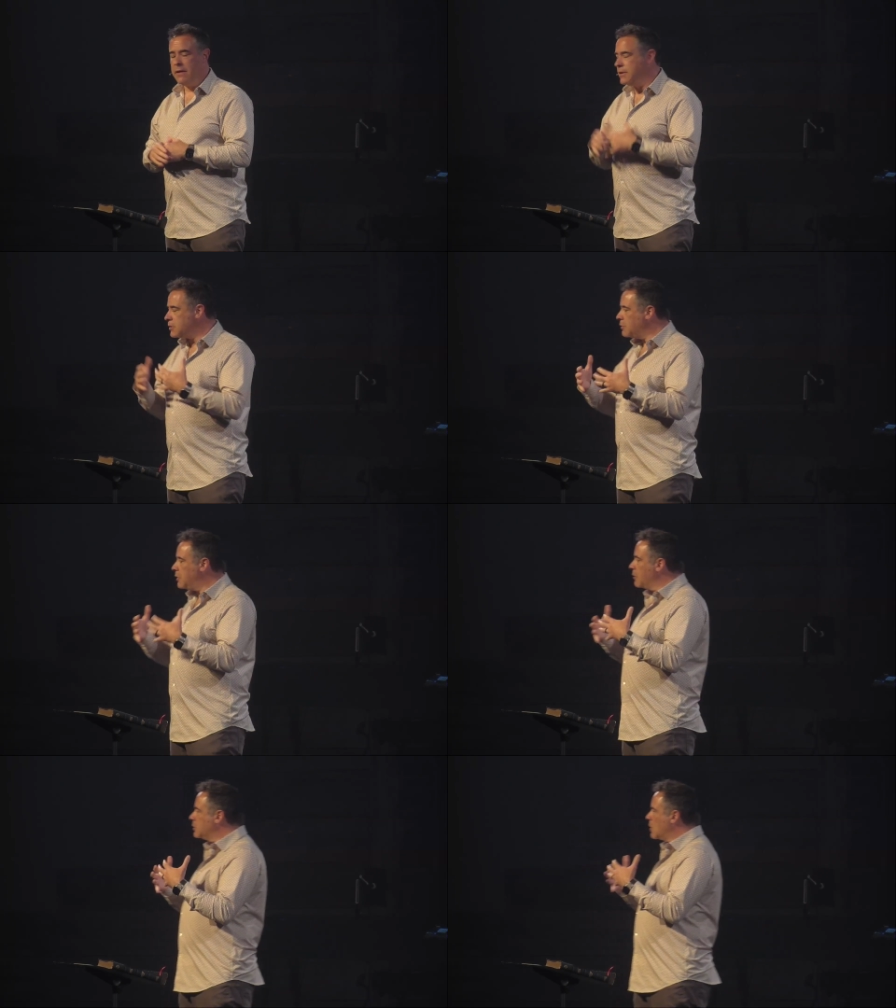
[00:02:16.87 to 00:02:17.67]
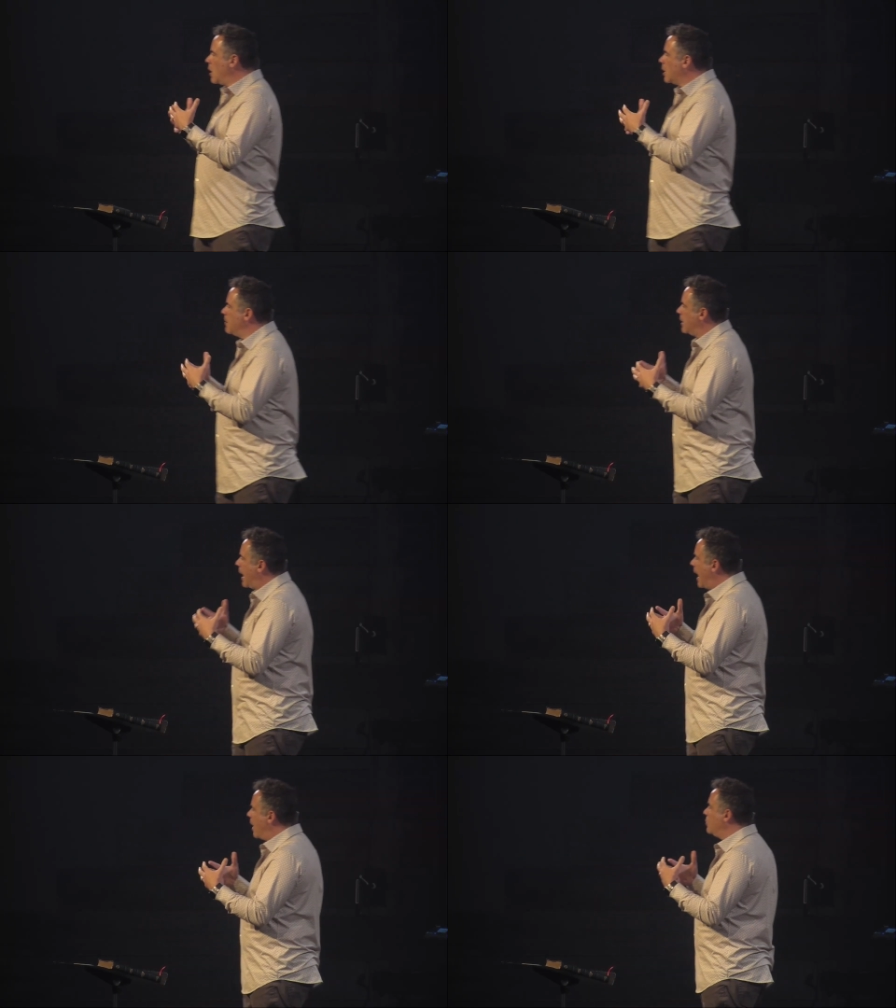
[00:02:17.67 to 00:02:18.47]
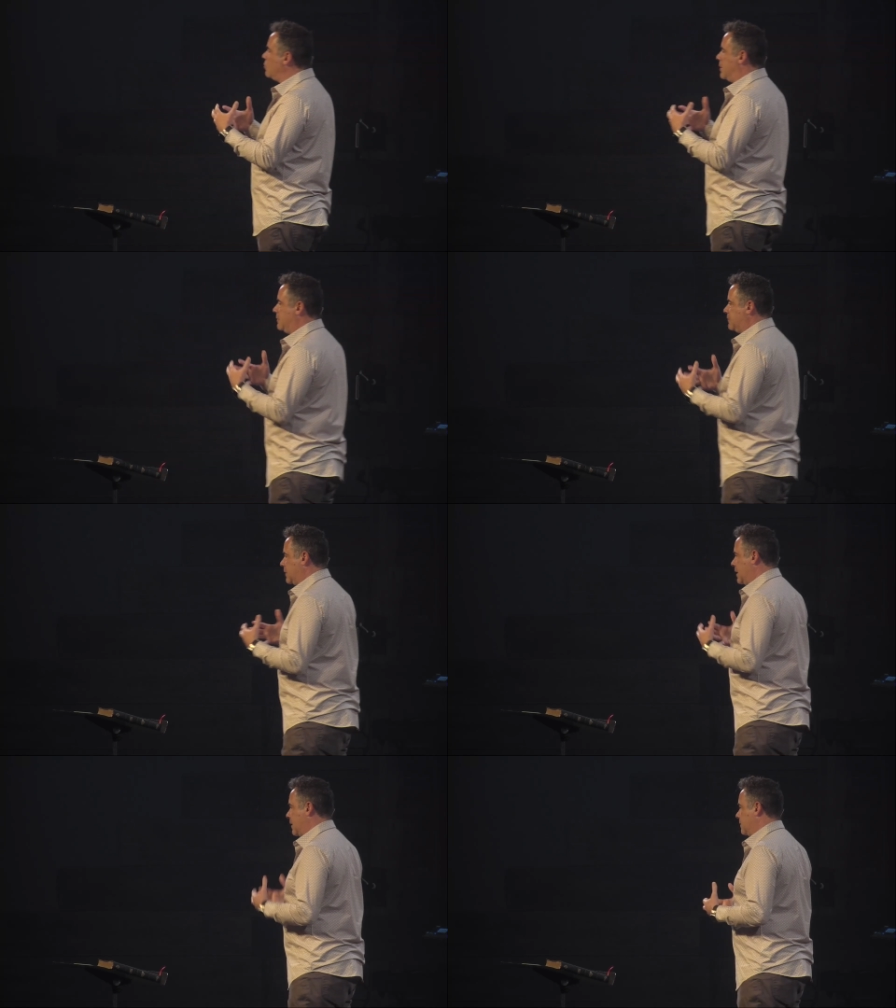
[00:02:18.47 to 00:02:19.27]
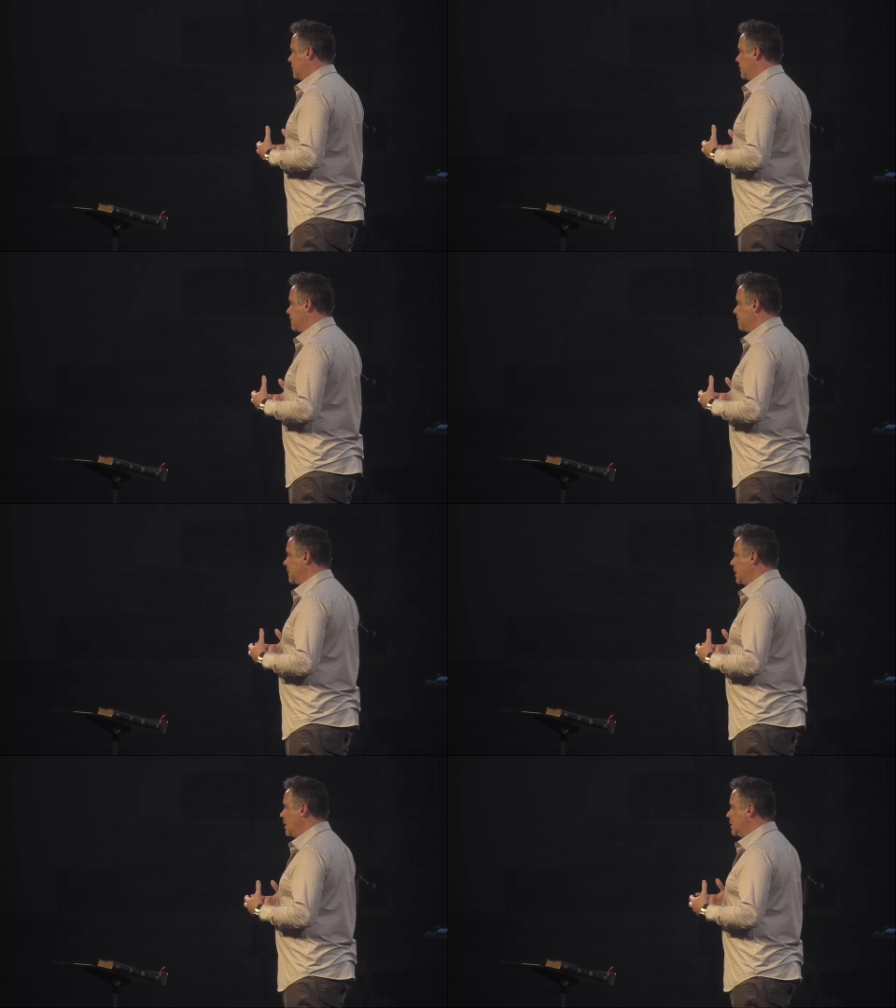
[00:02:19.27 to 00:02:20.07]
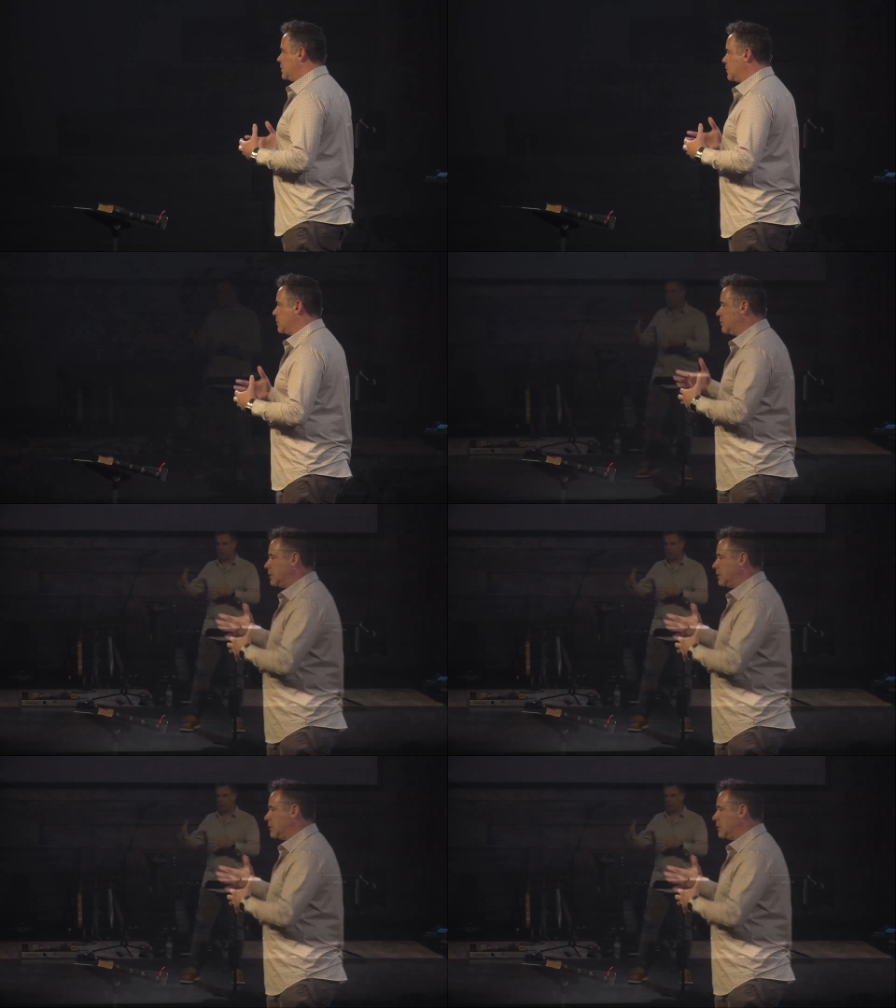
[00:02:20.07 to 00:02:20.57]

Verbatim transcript: This week, we're going to talk about how do we forgive. So